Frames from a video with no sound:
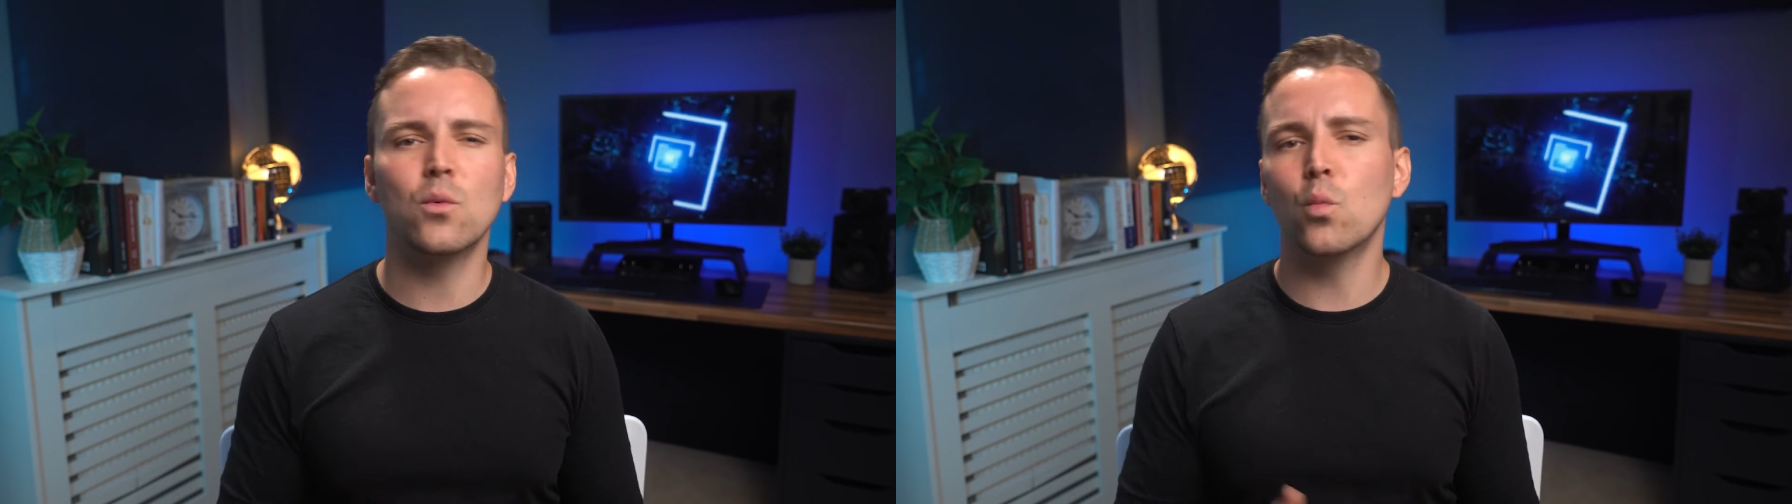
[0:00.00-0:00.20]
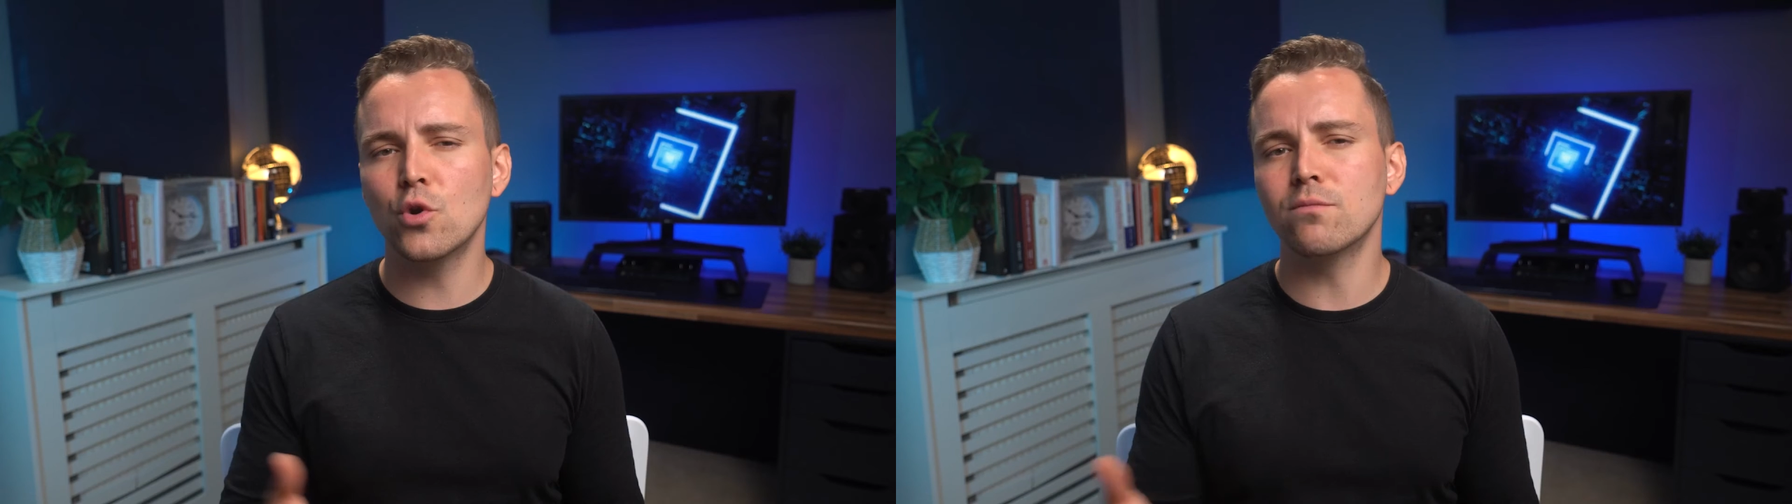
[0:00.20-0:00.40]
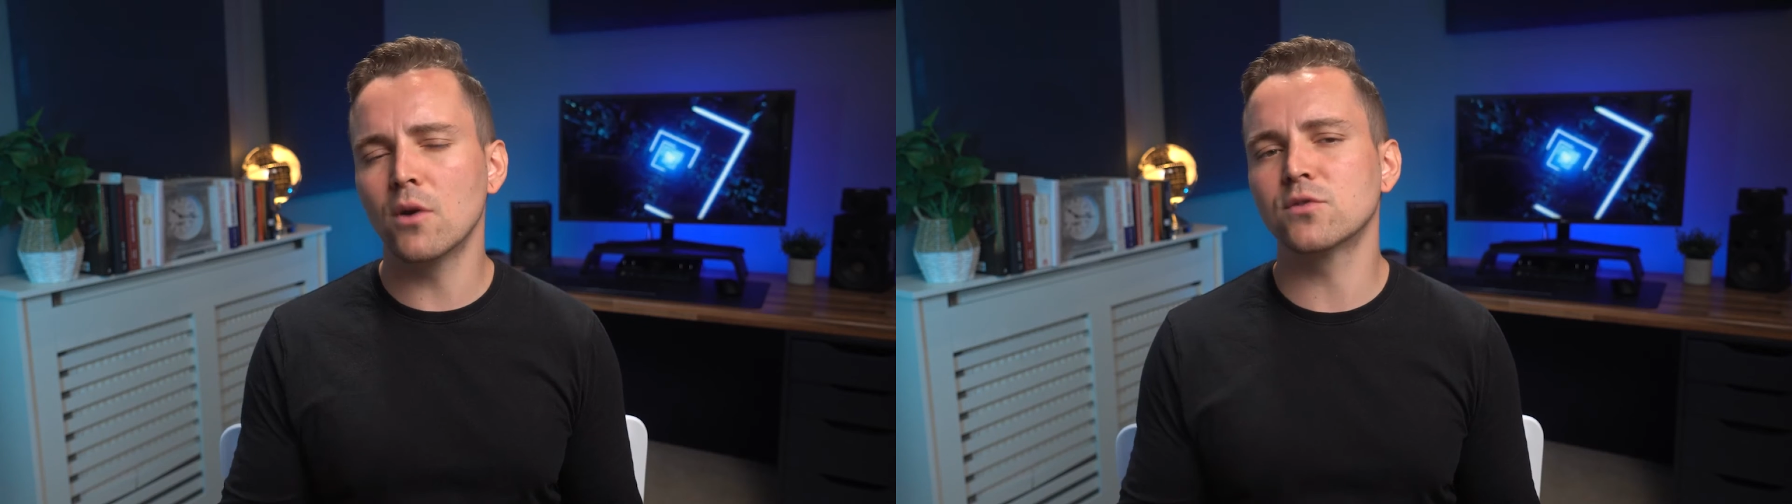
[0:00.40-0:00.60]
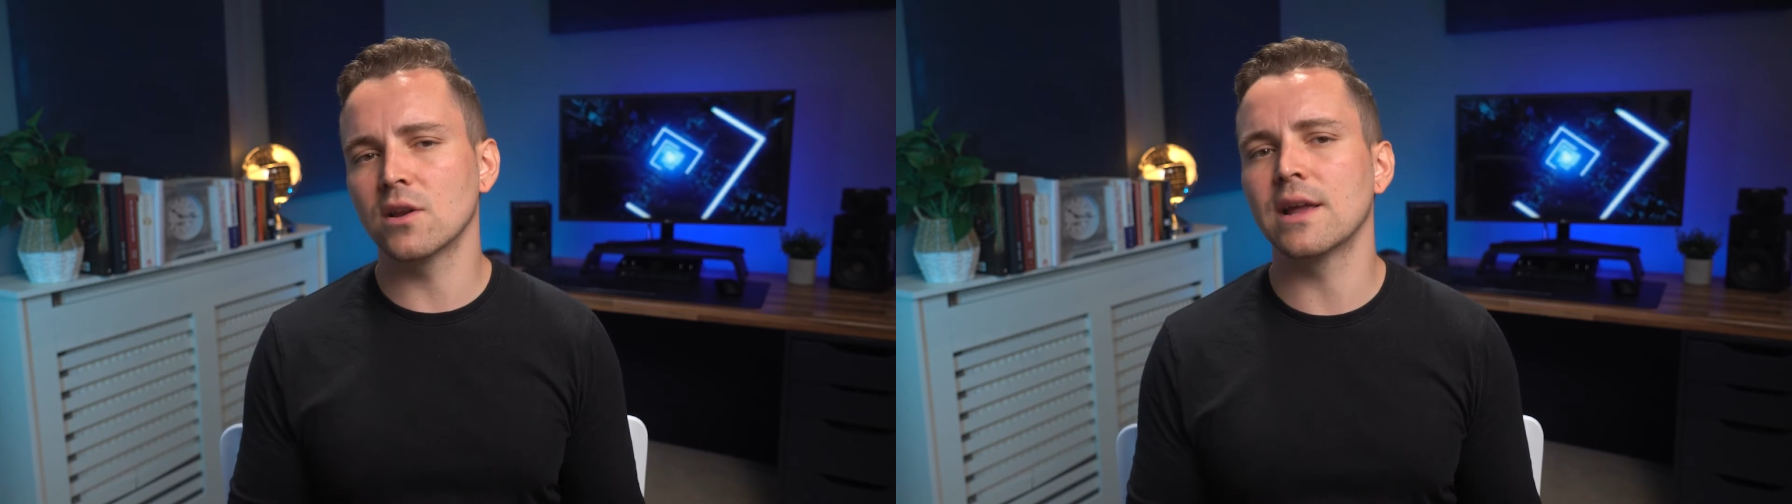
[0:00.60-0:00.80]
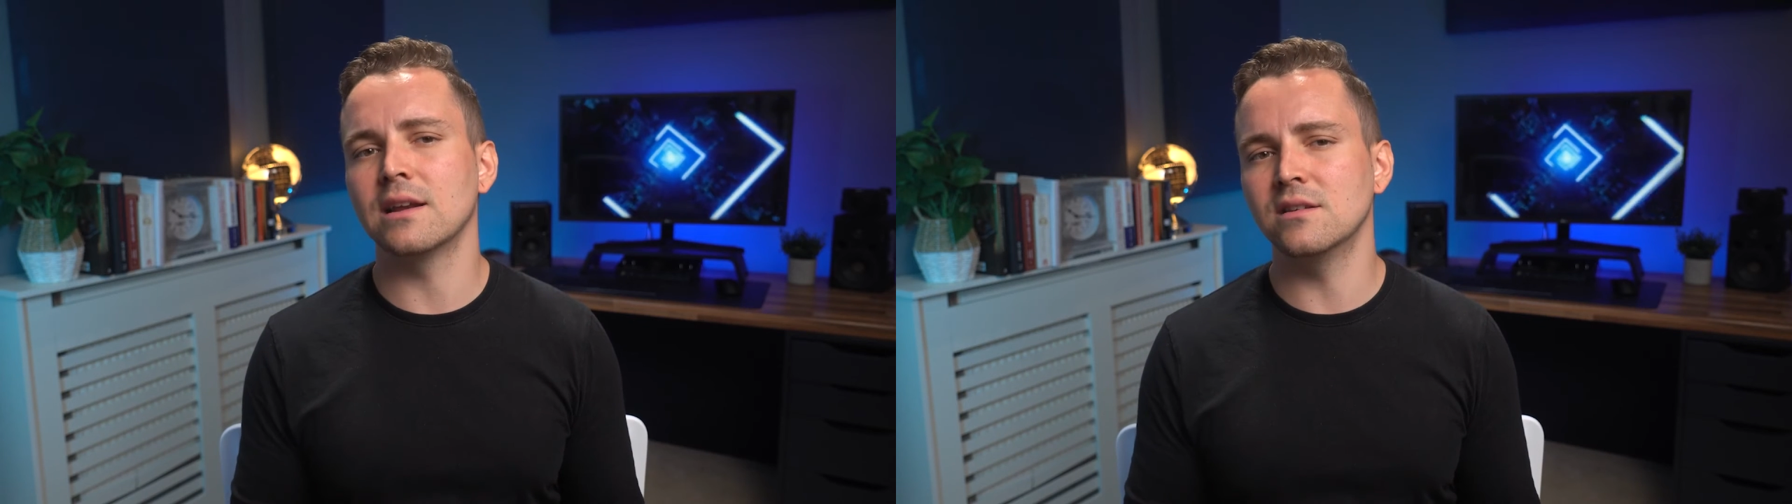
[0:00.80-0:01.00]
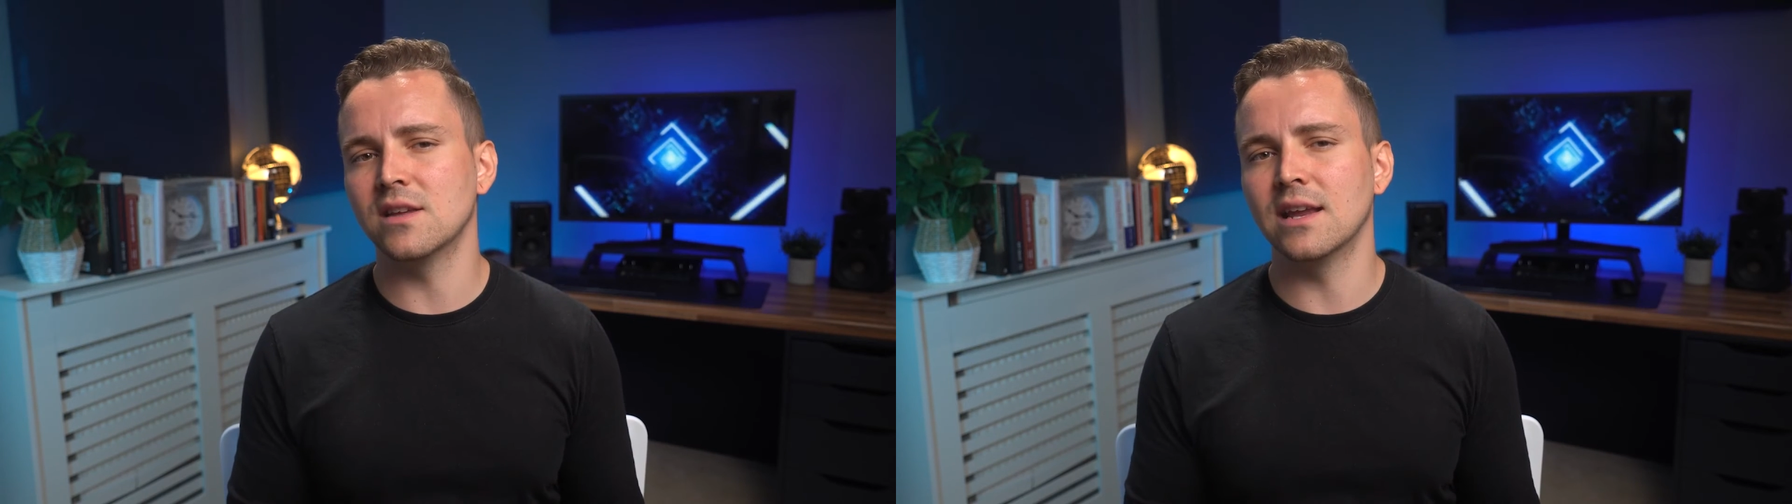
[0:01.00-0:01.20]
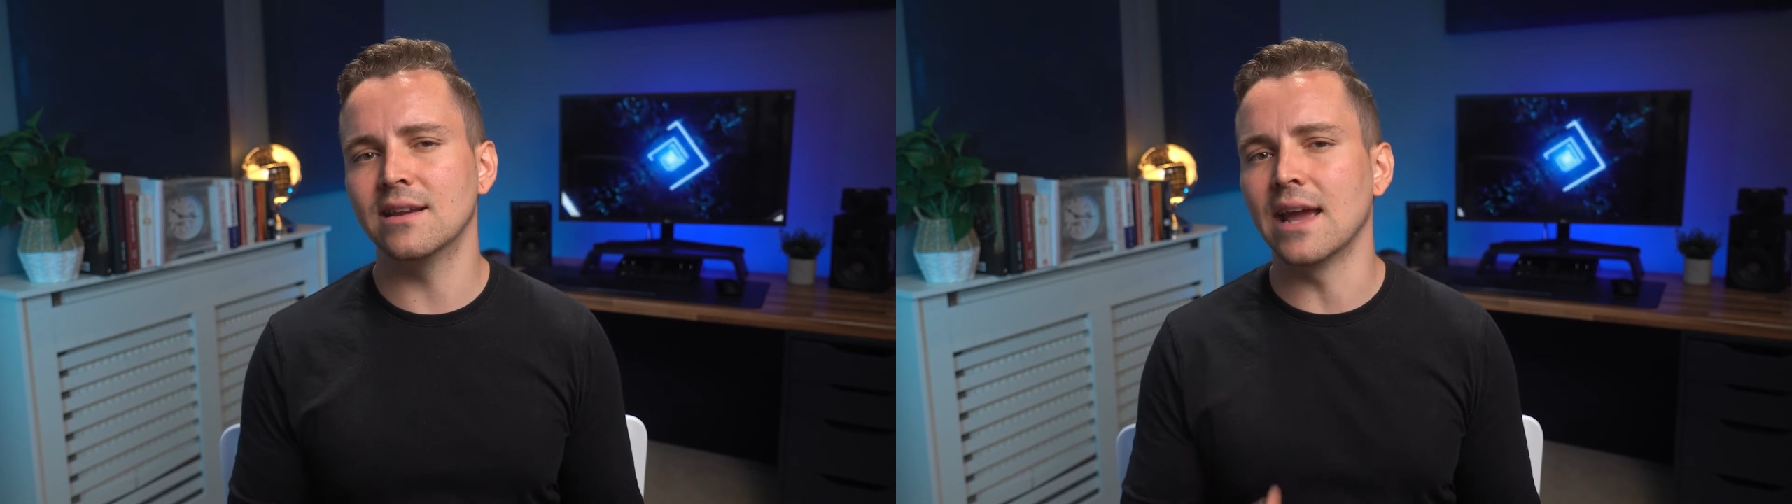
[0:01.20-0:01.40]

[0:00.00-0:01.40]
would most likely send